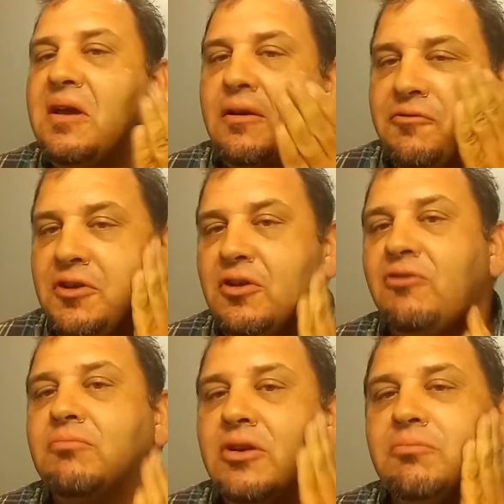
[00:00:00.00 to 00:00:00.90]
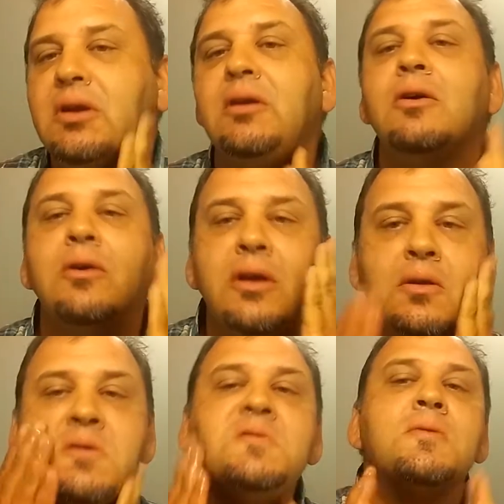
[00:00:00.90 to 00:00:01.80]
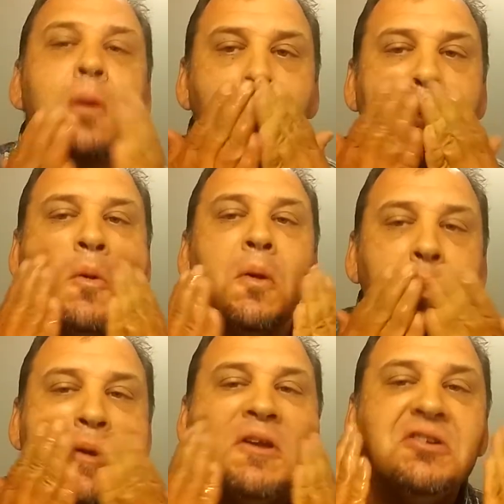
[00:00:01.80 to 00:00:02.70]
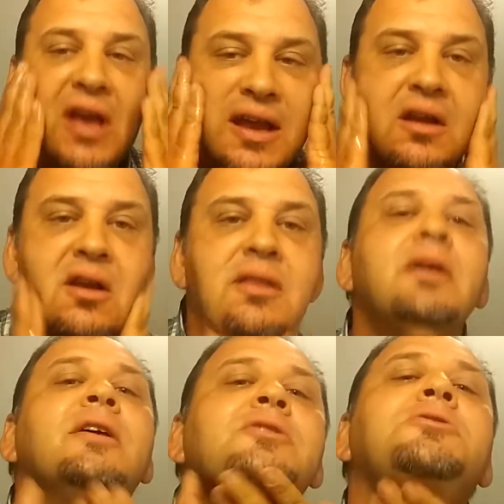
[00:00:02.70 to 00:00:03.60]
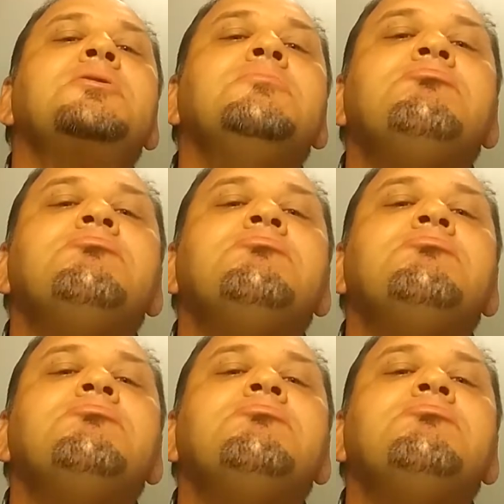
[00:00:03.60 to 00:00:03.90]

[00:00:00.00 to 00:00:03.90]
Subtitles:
And a few of them have been doing exactly this.